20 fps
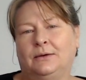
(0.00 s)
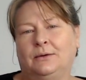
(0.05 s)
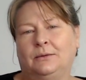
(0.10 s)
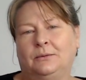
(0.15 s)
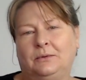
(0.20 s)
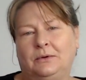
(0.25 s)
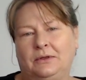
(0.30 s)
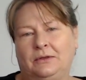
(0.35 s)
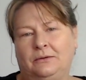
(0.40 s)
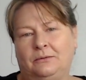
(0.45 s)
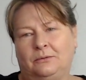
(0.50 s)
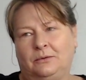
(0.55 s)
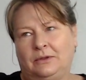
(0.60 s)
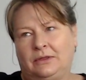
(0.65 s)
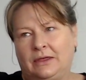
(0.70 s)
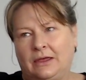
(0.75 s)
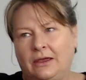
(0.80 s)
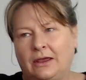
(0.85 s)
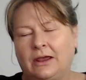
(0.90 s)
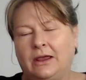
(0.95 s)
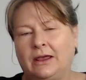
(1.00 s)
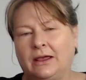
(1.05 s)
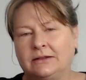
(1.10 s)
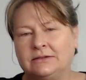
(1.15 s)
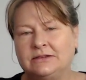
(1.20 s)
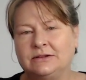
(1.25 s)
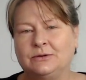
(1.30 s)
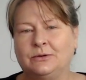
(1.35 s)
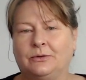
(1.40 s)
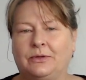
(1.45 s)
with their
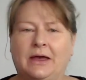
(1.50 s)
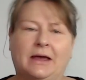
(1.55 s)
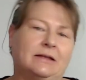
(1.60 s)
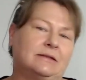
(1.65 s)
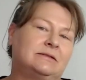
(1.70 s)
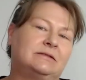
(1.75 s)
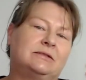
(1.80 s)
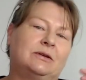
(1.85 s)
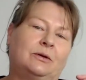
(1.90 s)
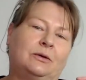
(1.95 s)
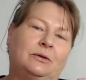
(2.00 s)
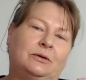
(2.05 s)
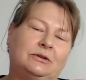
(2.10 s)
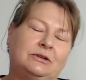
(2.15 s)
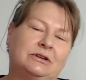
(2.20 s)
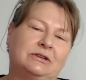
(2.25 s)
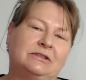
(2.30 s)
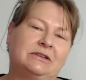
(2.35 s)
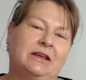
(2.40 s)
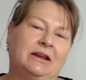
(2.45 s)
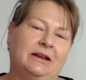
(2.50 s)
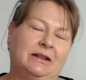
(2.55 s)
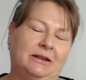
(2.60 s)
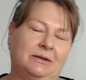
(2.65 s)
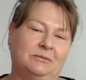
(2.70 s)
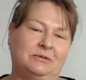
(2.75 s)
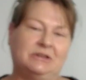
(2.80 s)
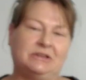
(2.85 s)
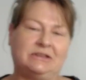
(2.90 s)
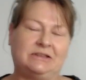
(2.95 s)
hands and all that, so you're just getting
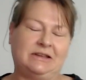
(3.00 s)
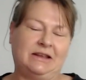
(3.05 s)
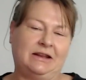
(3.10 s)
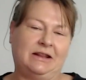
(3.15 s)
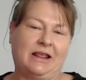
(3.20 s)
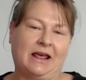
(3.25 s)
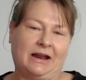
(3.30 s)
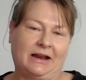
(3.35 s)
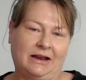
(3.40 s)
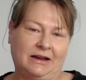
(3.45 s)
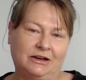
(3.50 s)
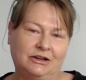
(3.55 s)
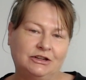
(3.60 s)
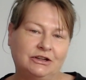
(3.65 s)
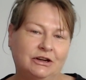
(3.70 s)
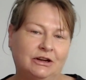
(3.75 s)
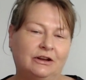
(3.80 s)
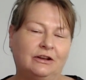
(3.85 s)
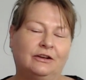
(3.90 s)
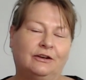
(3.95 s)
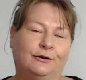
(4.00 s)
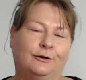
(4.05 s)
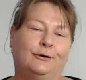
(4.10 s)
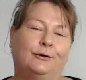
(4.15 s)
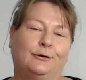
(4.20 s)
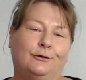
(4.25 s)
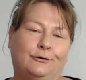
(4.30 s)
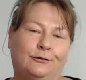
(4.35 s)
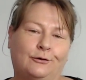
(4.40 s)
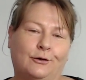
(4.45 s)
them to send that energy
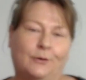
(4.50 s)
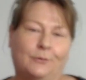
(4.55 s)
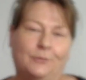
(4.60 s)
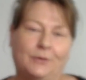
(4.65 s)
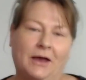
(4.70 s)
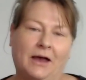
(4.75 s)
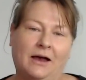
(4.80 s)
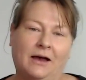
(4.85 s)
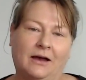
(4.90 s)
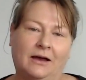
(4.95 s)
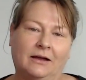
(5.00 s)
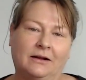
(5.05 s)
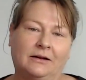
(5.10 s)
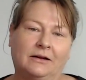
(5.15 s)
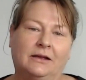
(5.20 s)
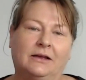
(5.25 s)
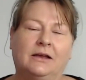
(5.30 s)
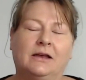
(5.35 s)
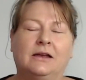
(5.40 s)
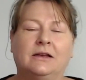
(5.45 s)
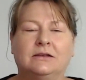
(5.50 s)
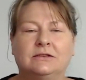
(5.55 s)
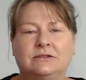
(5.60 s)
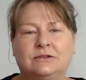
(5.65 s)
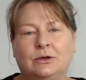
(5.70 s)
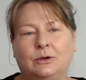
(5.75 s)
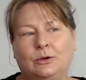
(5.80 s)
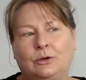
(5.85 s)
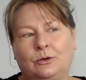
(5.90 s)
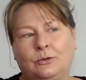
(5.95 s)
from the heart.
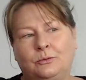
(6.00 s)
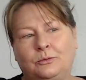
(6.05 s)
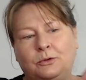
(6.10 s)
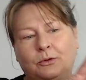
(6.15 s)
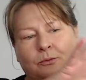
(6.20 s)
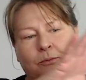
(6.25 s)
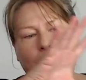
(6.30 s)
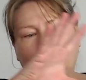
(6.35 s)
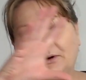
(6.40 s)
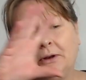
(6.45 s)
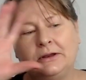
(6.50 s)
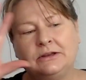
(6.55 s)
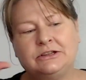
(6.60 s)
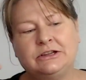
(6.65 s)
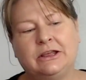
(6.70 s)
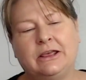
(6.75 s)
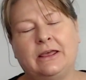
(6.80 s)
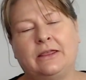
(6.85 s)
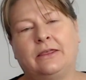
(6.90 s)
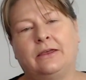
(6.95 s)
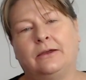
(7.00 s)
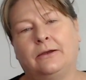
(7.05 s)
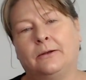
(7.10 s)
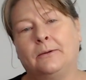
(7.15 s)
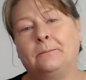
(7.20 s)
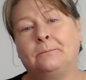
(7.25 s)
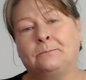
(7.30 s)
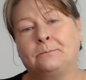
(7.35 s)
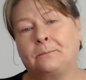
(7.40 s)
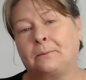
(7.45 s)
So you're putting together
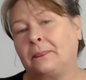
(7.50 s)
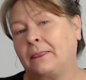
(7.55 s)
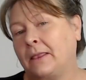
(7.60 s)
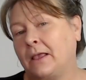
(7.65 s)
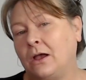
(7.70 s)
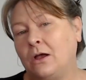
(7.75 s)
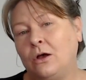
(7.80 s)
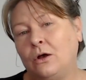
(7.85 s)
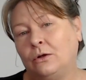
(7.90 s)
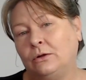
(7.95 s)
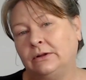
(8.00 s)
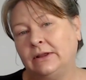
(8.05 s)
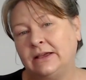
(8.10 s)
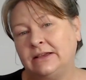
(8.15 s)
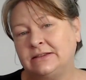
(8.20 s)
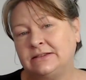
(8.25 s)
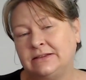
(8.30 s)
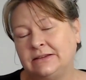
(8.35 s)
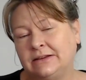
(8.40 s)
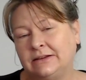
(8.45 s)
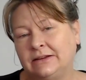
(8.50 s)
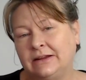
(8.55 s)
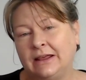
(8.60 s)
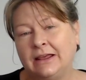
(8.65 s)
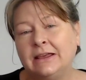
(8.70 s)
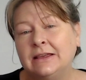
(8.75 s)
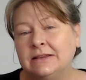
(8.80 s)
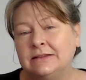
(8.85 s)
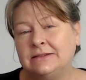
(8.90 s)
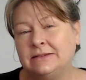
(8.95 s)
a whole lesson
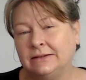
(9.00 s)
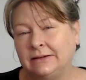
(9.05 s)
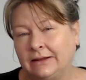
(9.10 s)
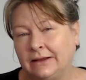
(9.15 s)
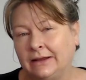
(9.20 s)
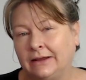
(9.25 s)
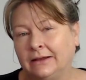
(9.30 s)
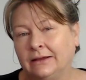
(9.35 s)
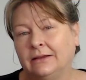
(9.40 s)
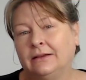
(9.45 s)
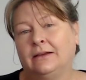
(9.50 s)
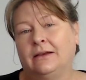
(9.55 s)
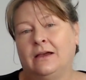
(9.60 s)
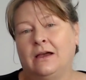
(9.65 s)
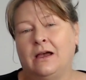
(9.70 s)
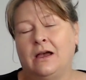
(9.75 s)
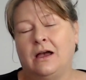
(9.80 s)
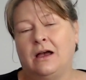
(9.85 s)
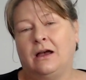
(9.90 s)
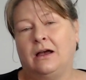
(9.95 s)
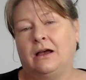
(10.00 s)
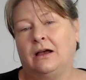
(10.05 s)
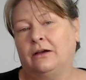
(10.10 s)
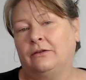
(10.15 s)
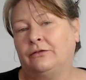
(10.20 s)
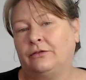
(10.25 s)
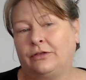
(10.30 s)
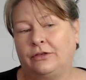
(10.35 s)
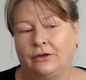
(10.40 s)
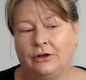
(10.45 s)
easily for
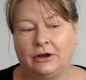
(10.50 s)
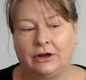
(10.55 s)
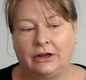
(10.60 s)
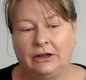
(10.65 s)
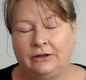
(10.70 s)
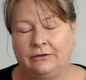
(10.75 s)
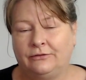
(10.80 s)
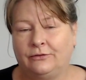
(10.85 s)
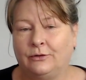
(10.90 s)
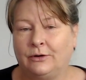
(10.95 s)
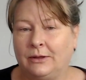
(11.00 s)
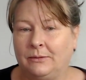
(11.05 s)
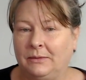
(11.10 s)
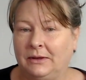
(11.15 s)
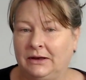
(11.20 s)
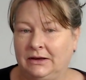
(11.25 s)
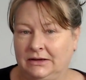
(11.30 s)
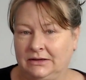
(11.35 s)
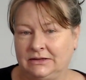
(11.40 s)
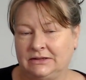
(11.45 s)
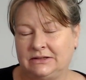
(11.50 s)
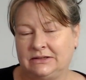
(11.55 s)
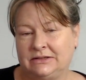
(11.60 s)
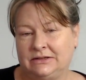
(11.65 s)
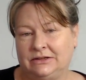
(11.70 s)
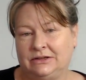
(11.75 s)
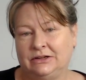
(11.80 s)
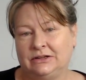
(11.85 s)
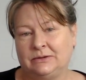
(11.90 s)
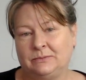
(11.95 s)
30-40 minutes,
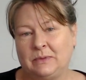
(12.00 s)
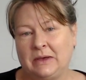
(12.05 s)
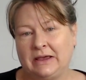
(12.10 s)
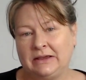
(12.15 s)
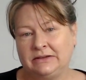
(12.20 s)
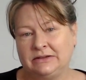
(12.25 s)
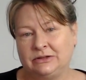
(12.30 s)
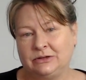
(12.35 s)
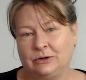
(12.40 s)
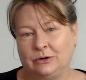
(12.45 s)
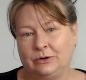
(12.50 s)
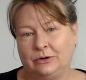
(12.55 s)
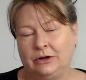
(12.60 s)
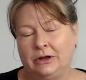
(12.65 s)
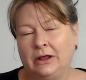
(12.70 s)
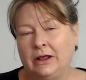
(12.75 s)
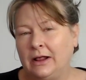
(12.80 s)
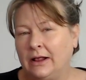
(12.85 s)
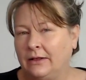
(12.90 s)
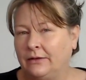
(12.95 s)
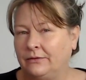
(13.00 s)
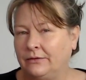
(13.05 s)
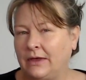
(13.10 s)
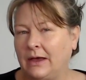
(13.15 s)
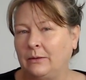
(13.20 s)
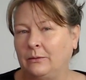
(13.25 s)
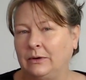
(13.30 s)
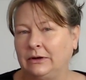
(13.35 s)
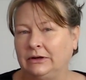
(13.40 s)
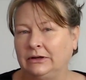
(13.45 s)
just based on
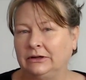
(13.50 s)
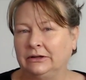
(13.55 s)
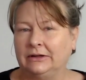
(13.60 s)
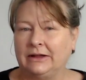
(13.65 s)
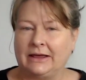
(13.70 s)
that one little